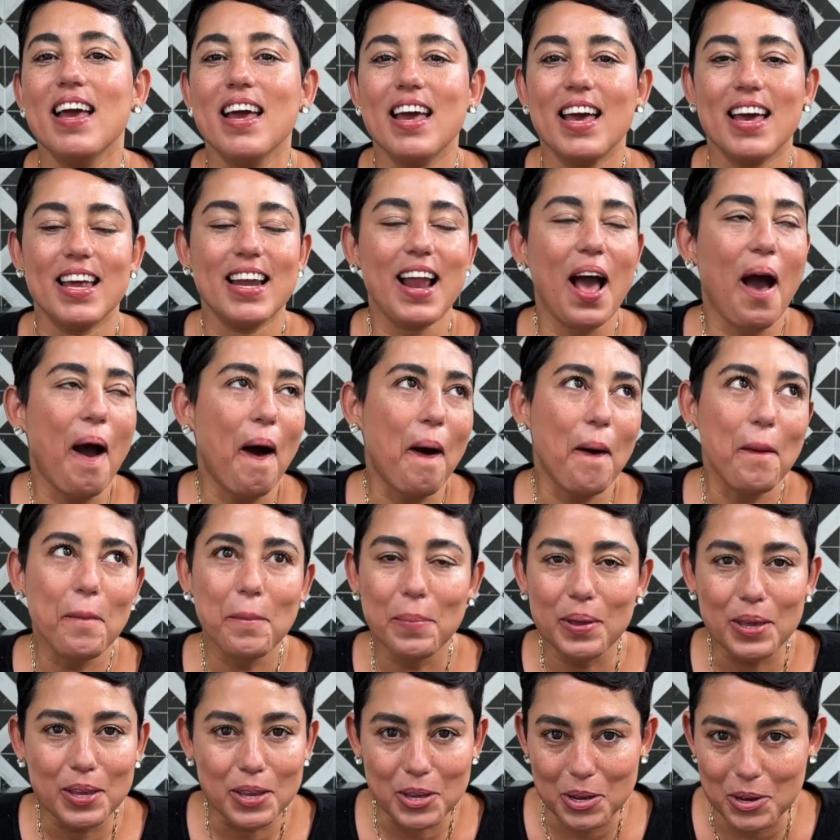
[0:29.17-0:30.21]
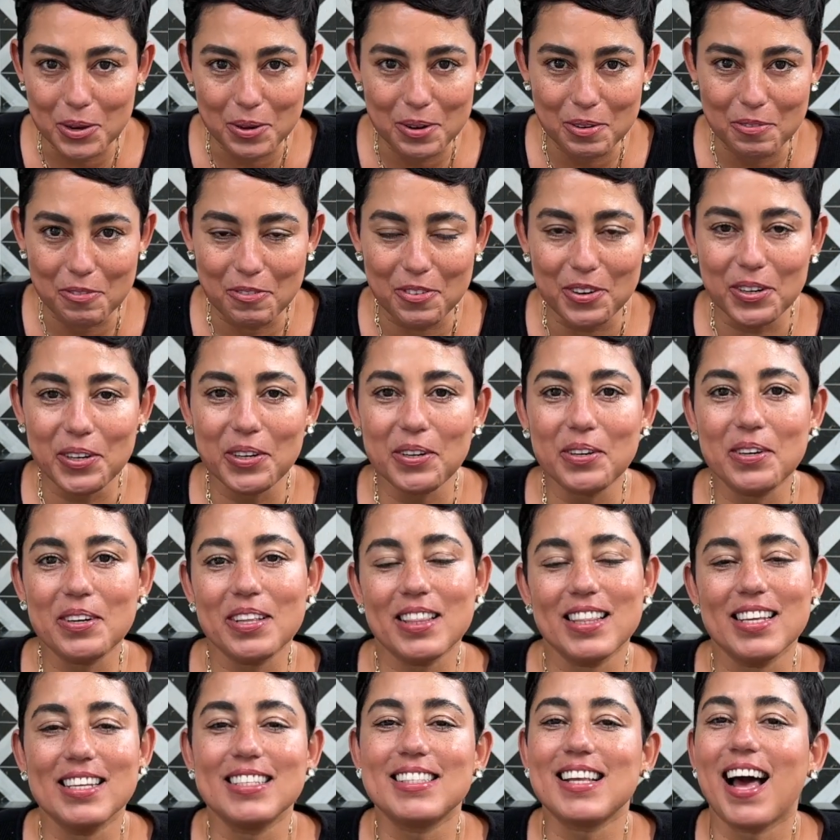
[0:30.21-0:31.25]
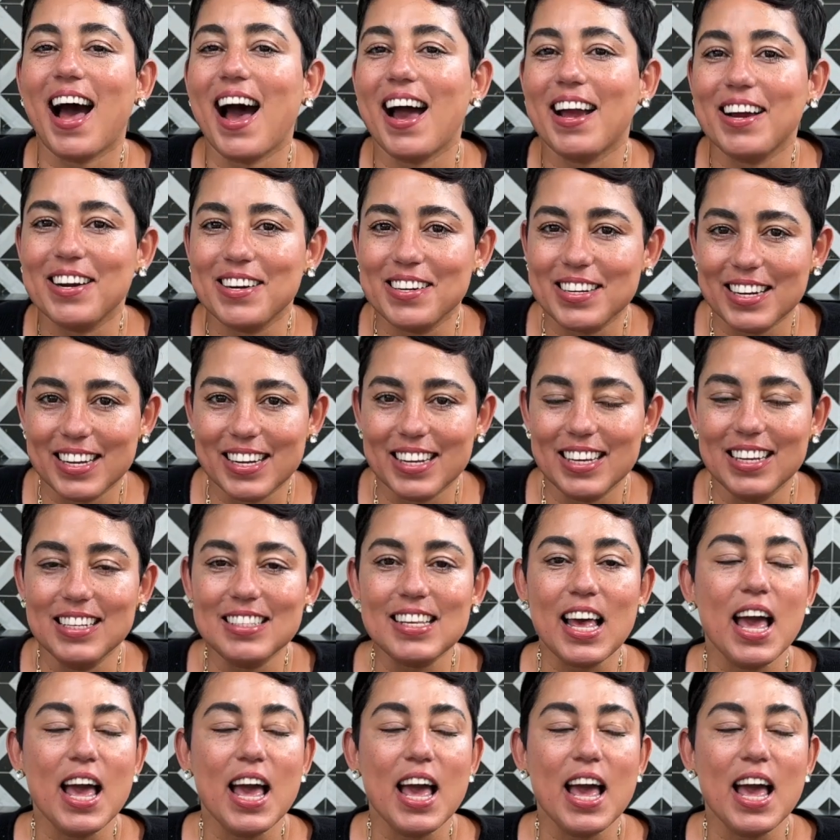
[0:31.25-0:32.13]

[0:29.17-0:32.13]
and how beautiful this iron is.